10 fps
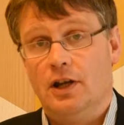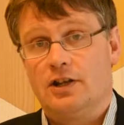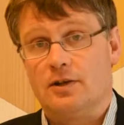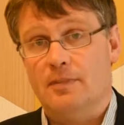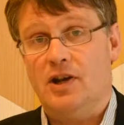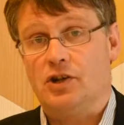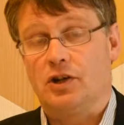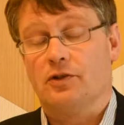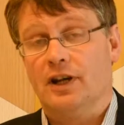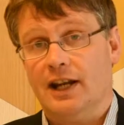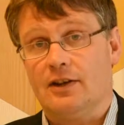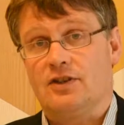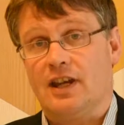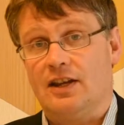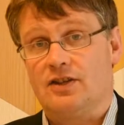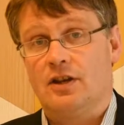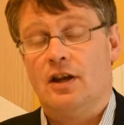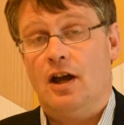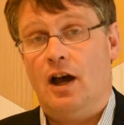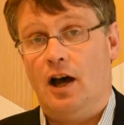to measure greenhouse gas
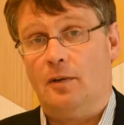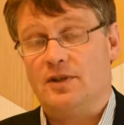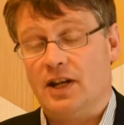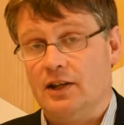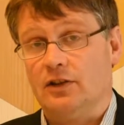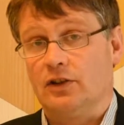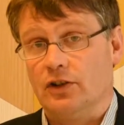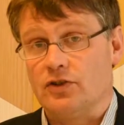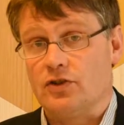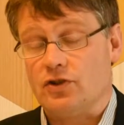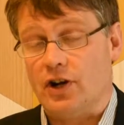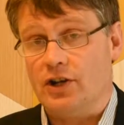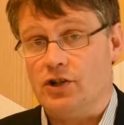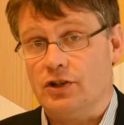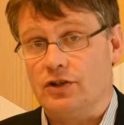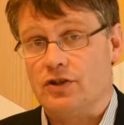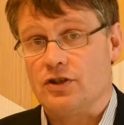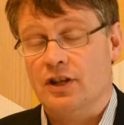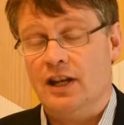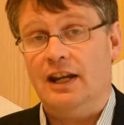uptake and concentrations